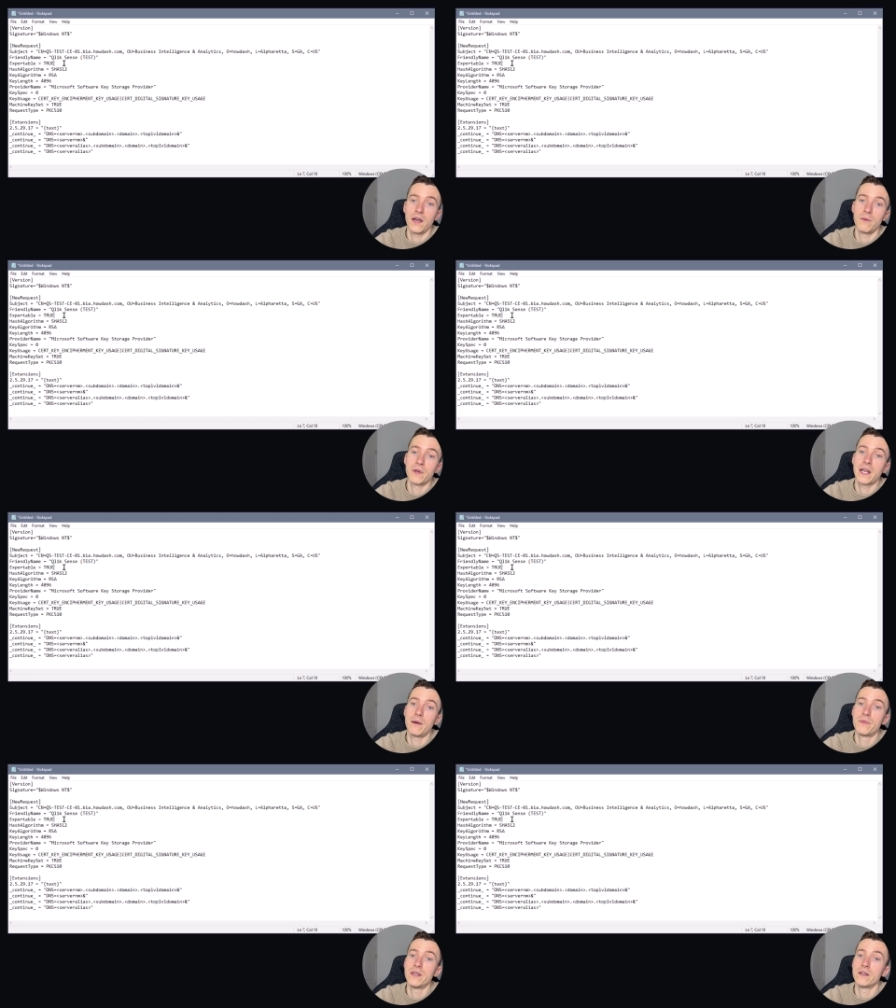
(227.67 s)
back
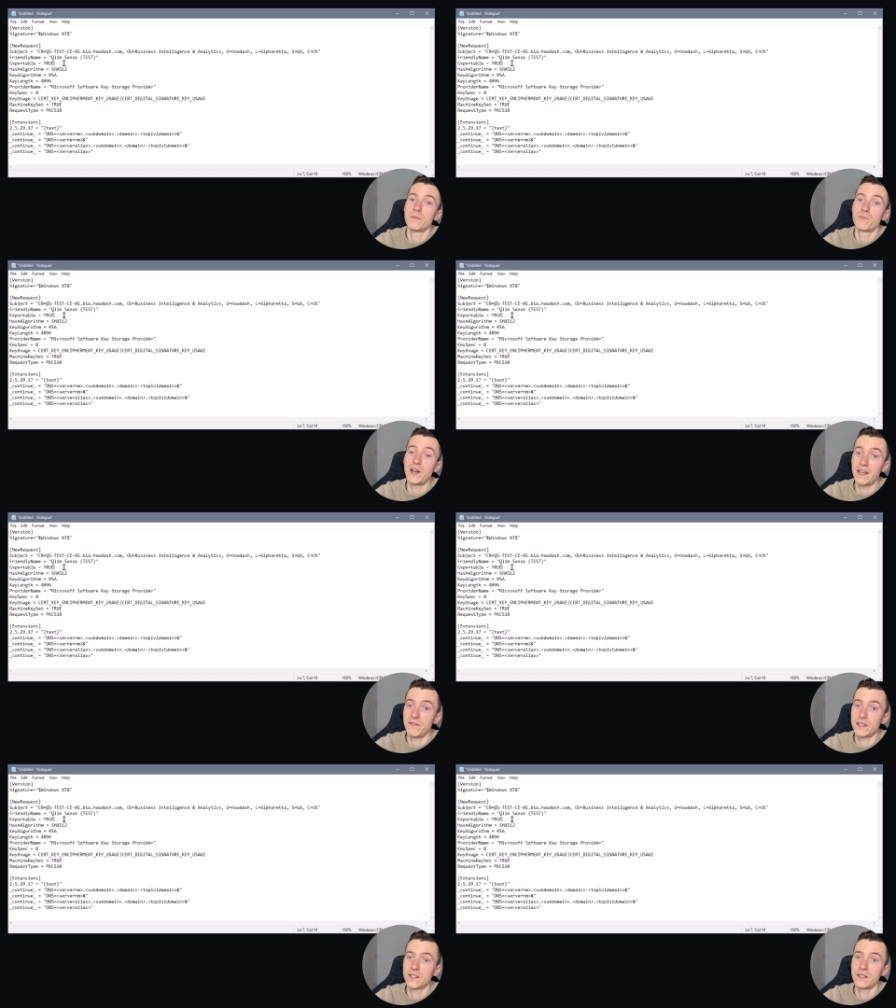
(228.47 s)
up the
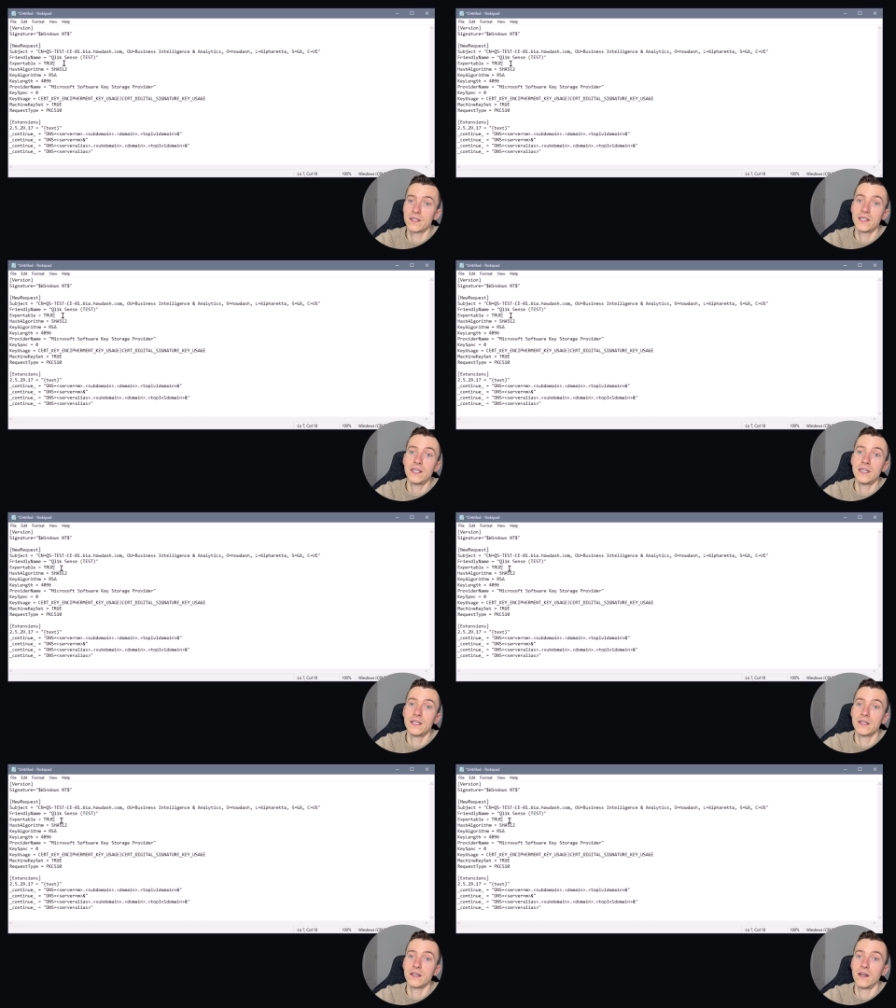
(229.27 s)
private
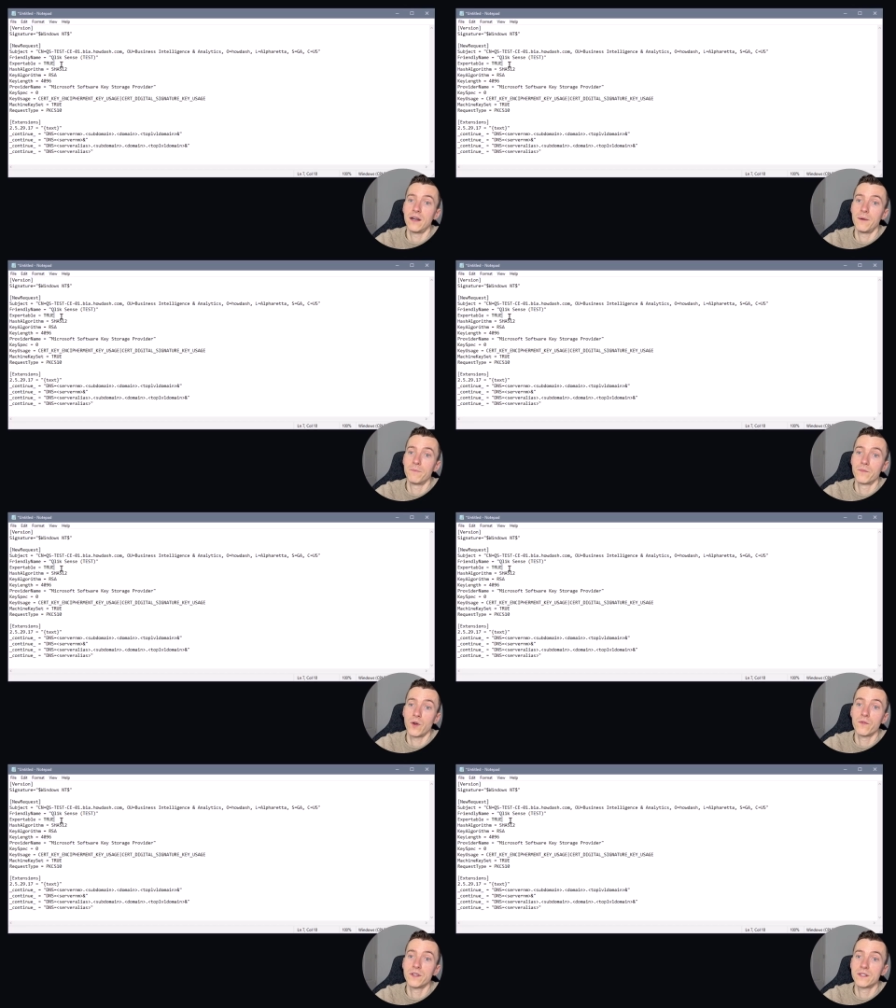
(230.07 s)
key
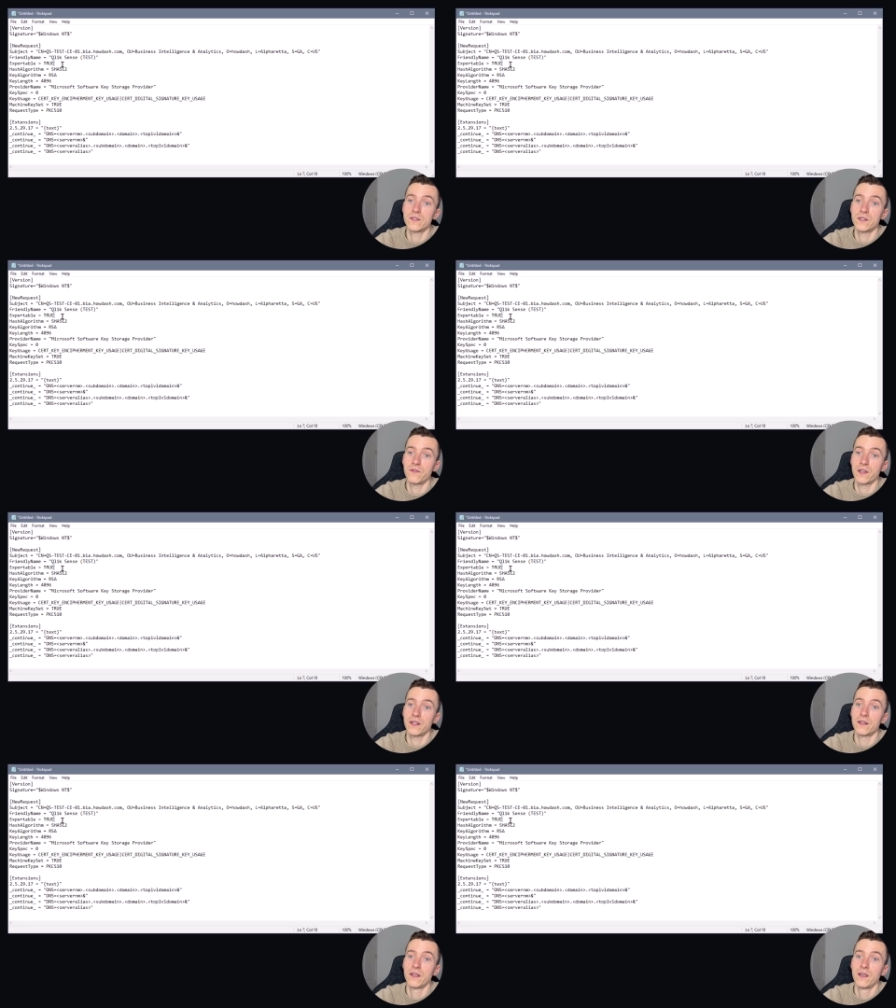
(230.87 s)
of the
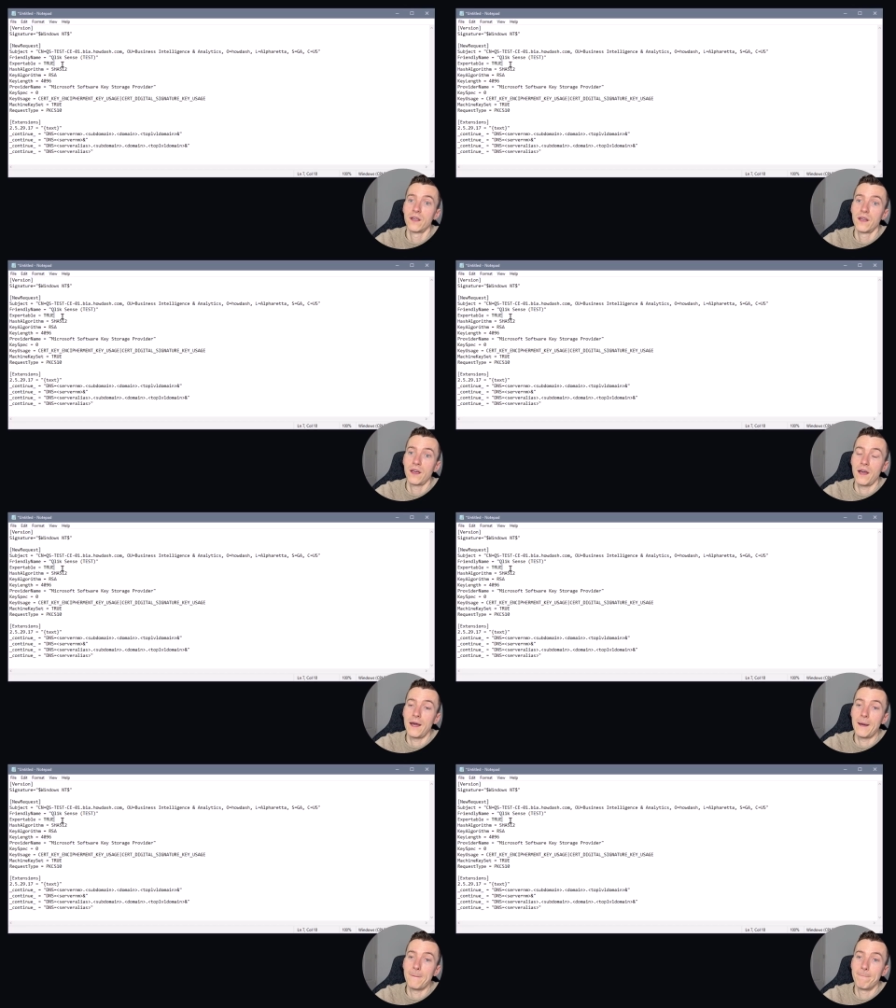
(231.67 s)
certificate
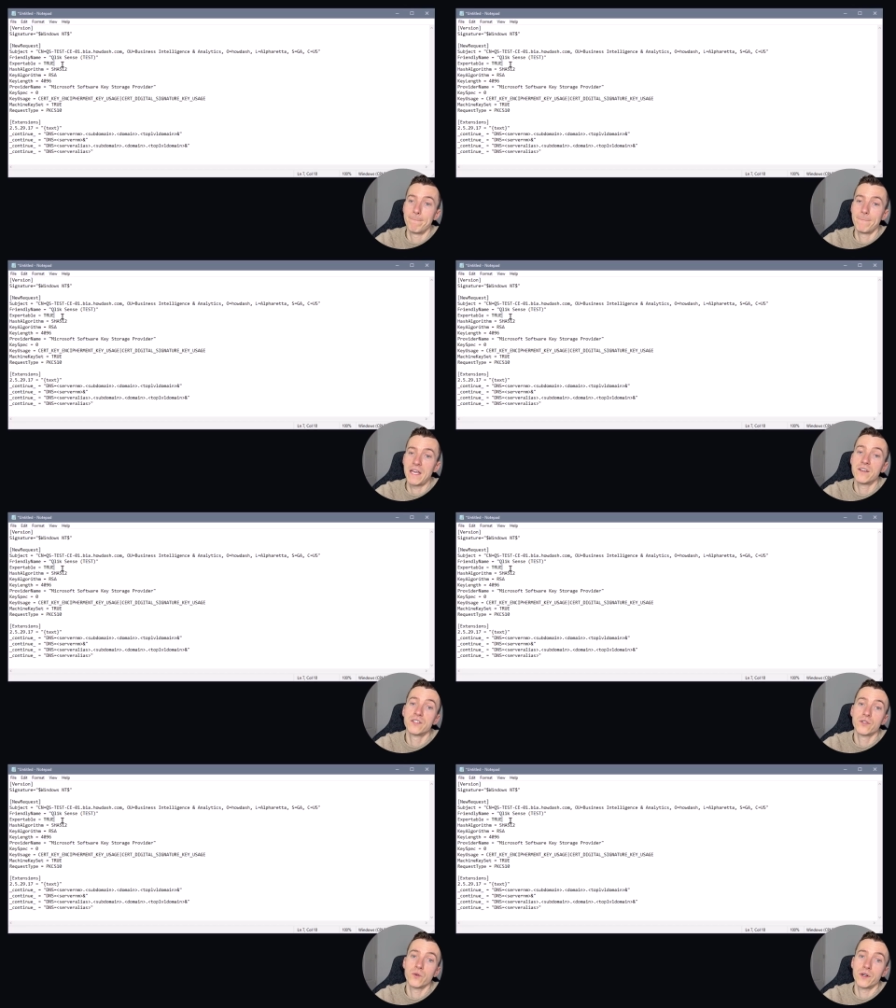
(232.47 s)
and
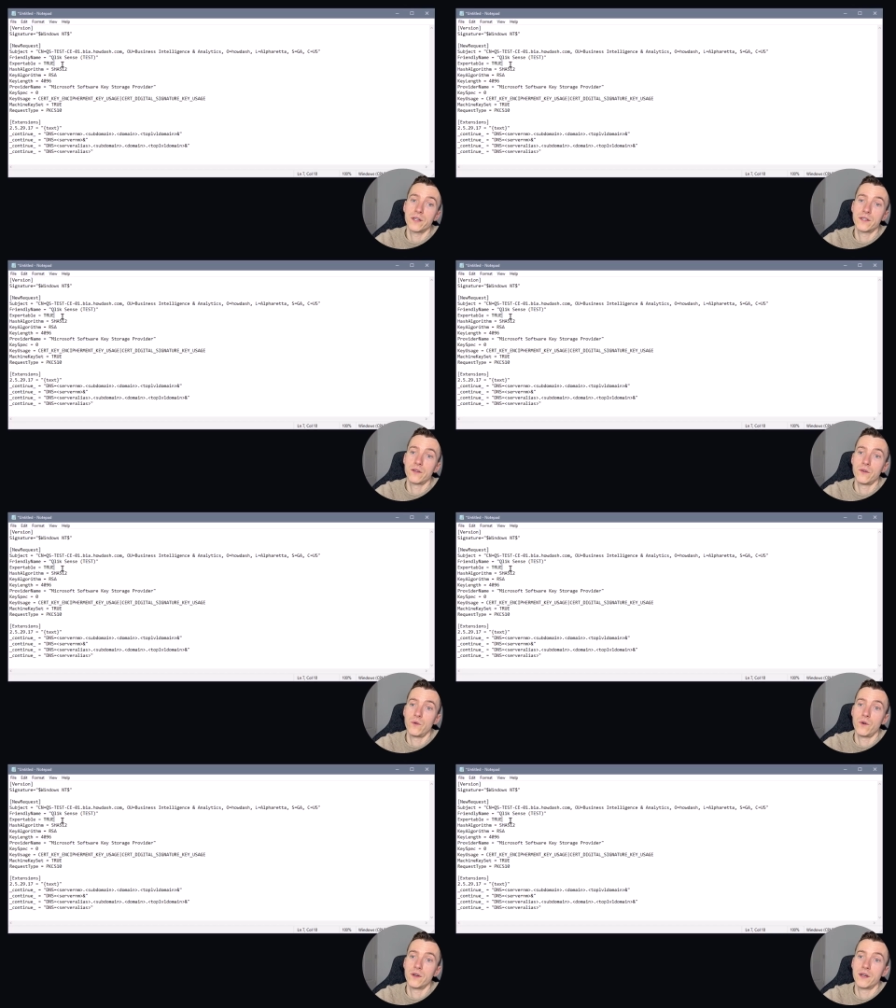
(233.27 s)
restore it
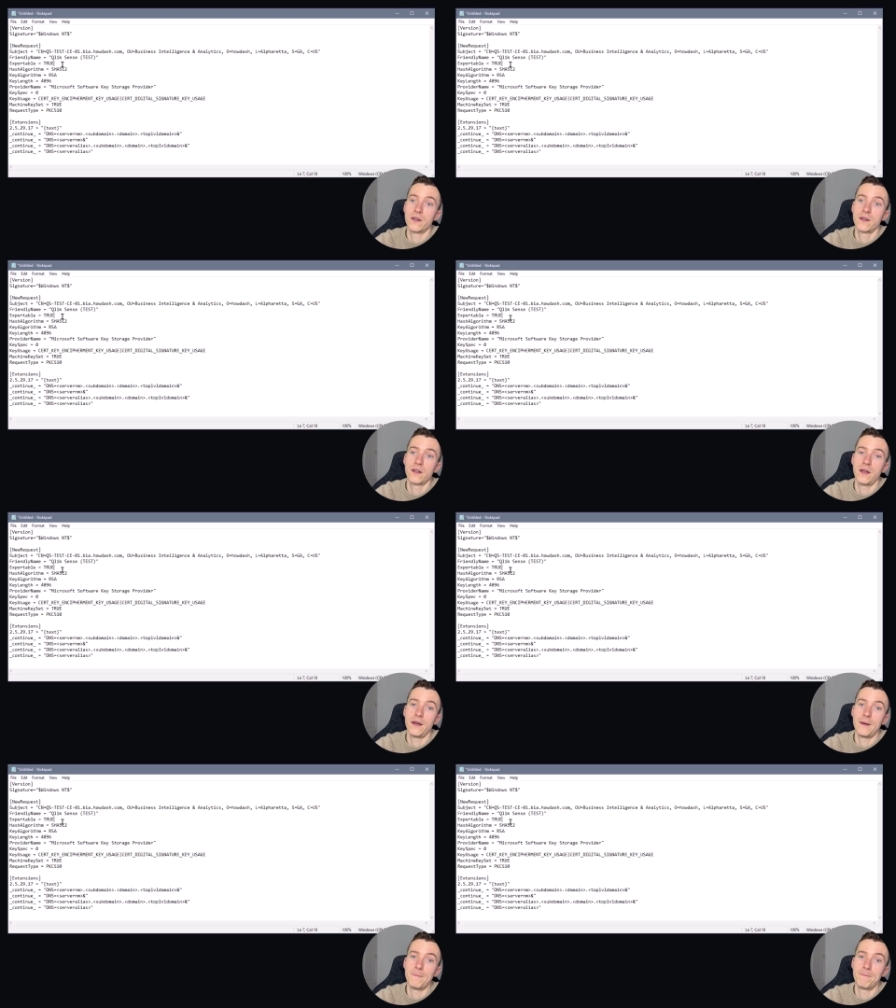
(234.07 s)
on
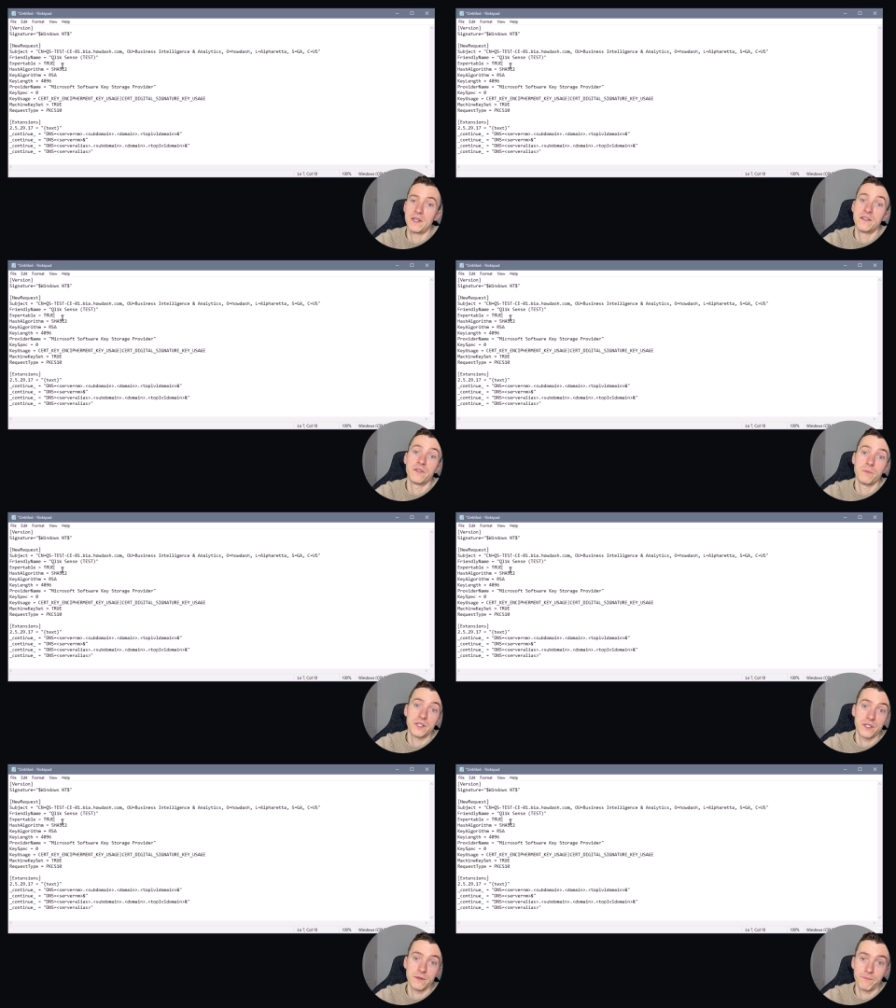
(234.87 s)
a different
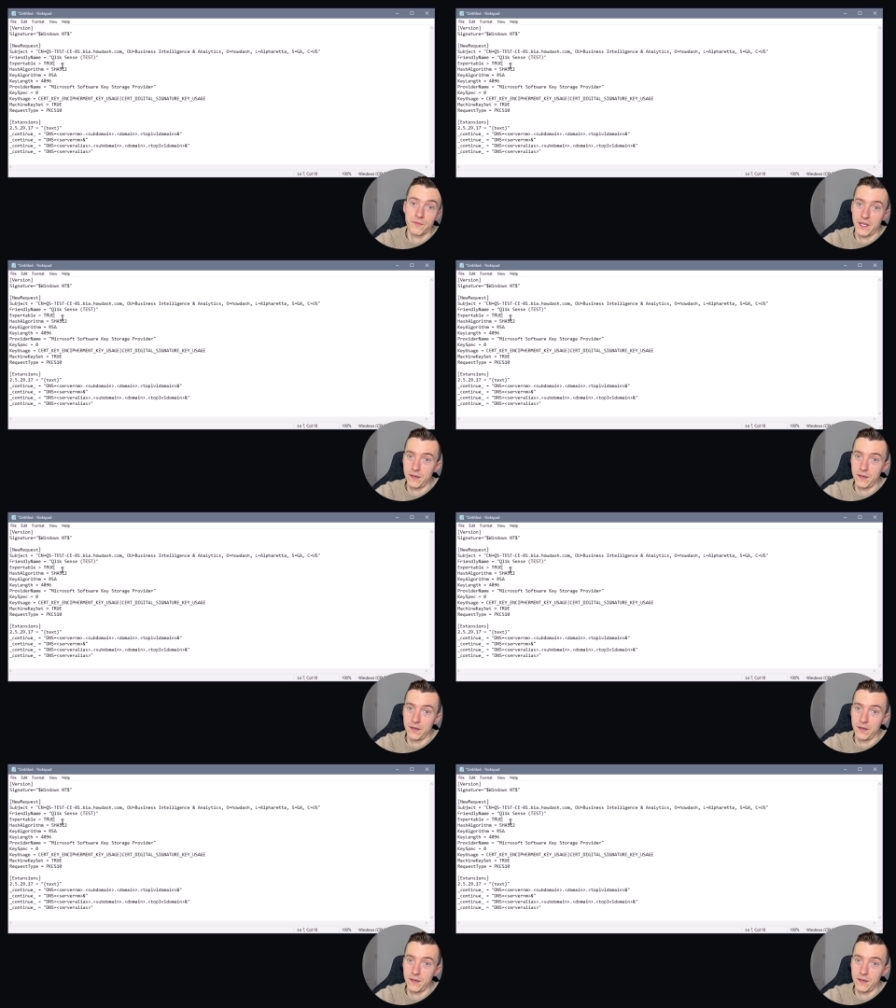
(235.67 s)
machine.